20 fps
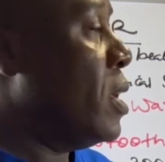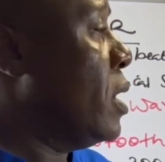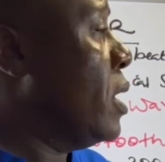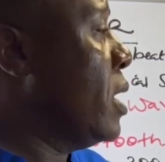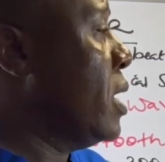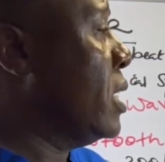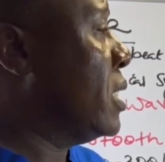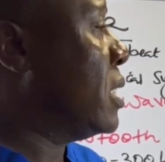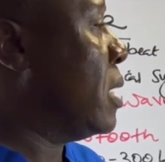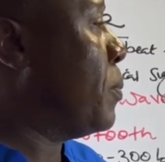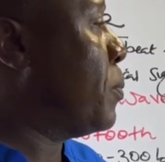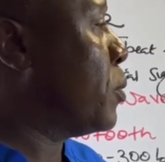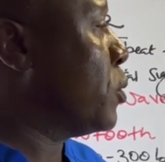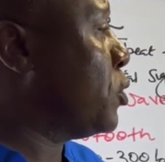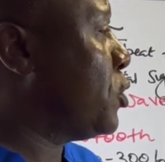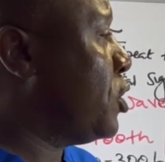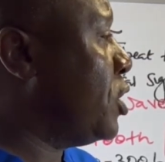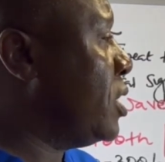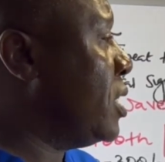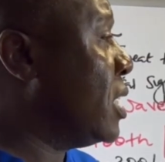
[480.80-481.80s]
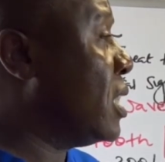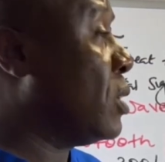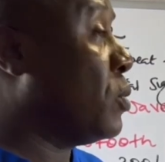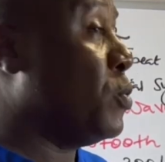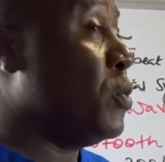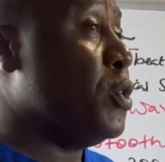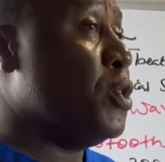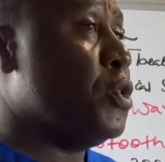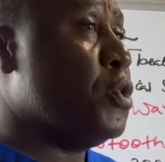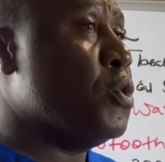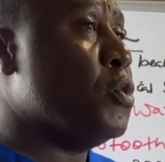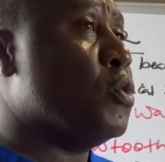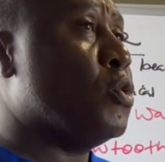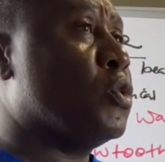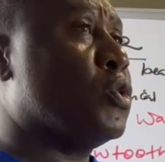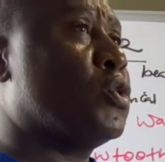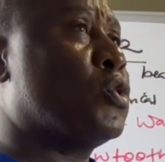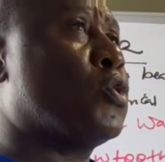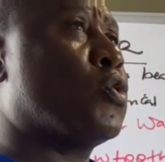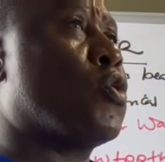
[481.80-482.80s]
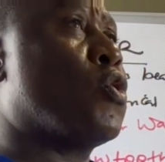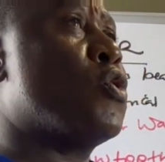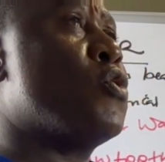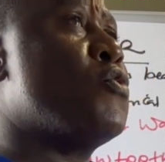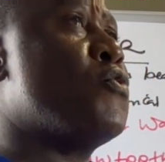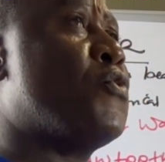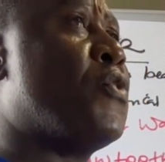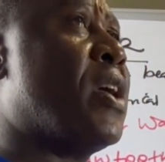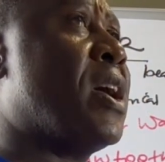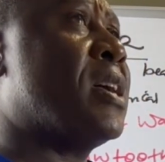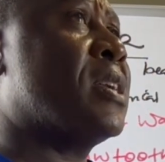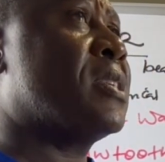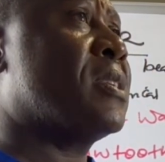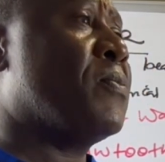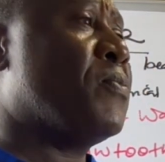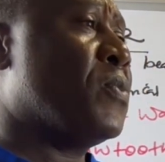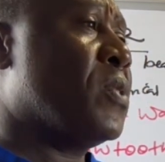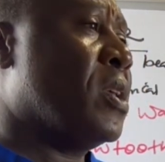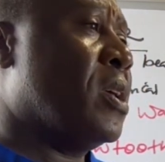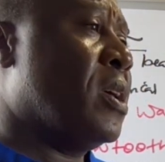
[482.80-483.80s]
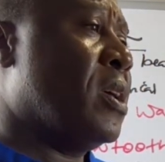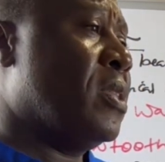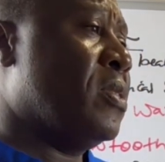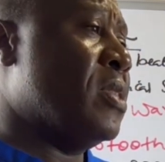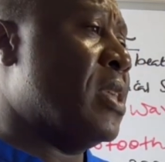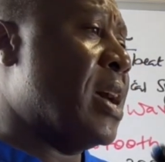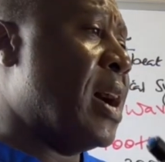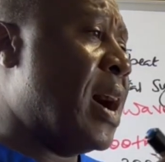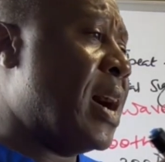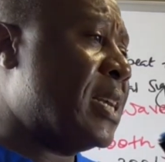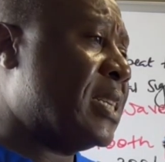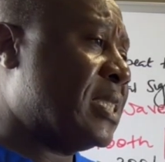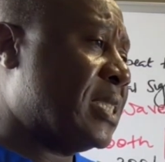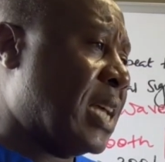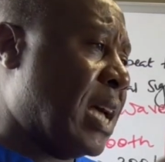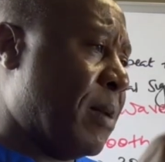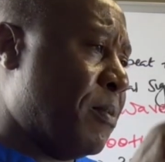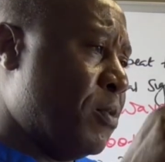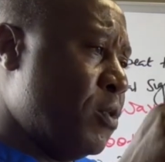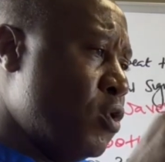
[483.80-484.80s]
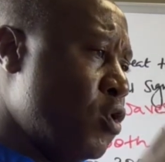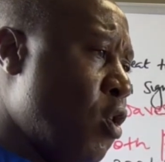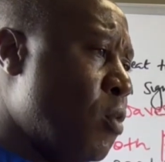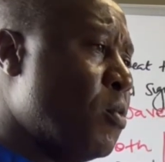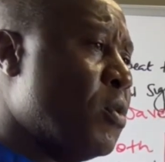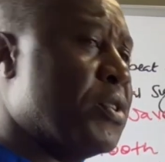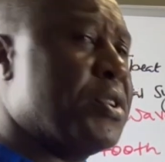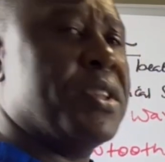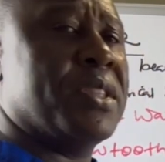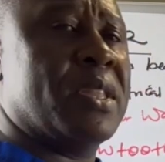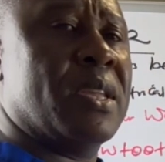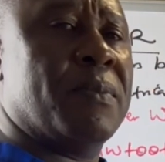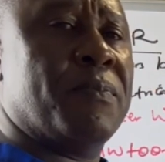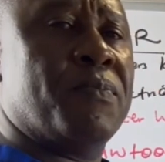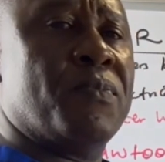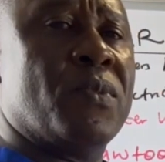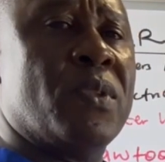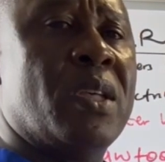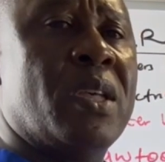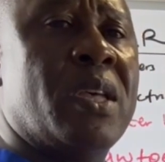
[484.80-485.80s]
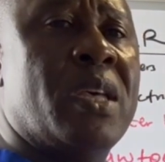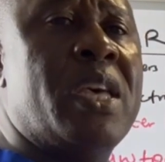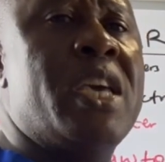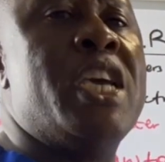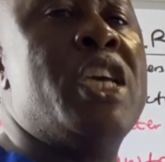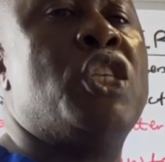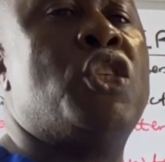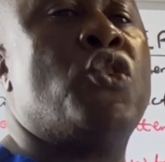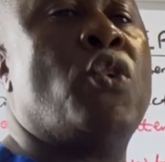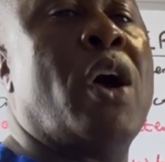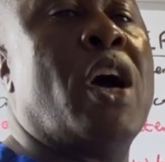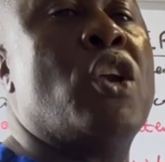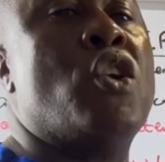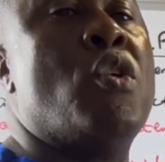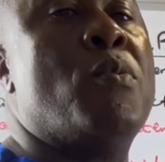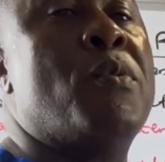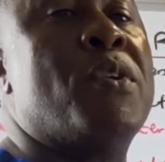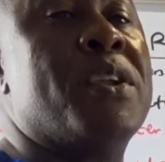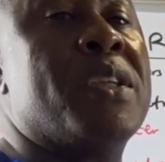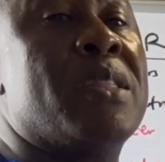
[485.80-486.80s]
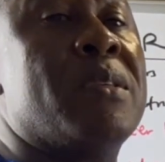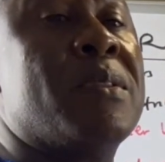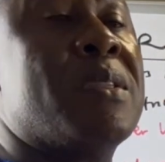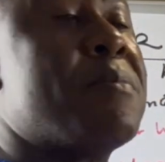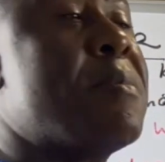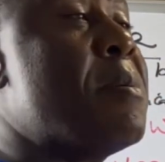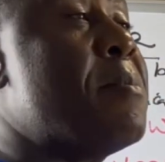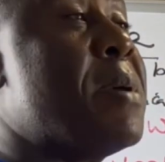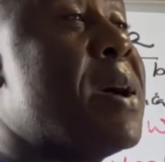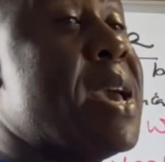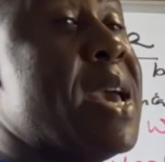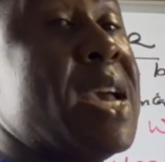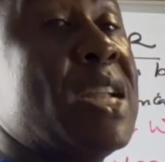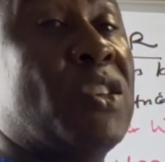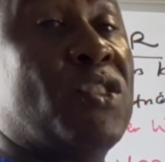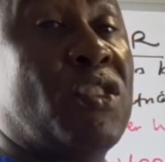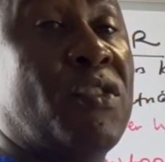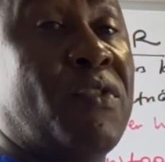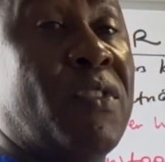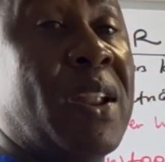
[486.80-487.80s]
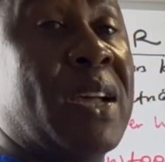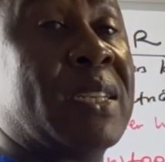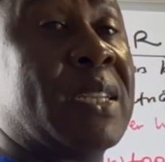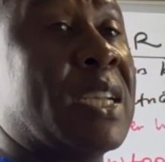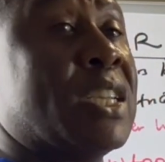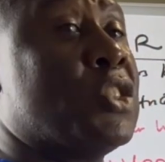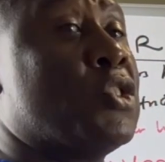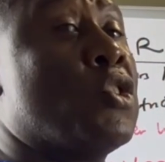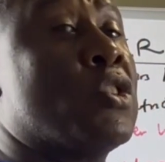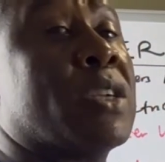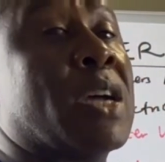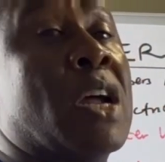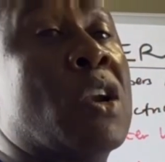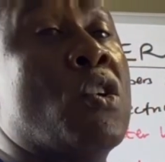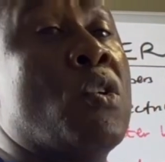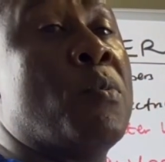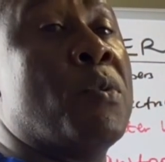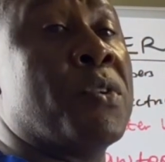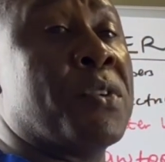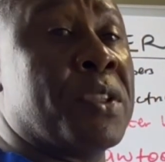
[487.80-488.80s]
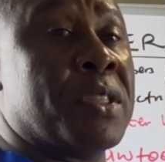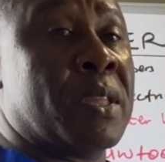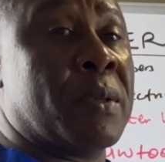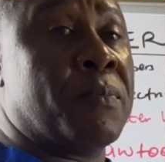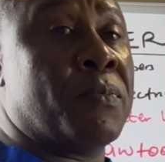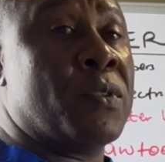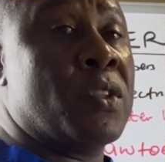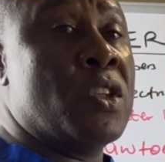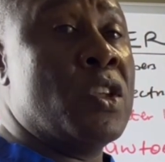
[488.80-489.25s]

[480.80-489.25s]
It is a procedure that we use to convert the heart's abnormal rhythm into a normal rhythm. Remember, atrial flutter is not a normal rhythm.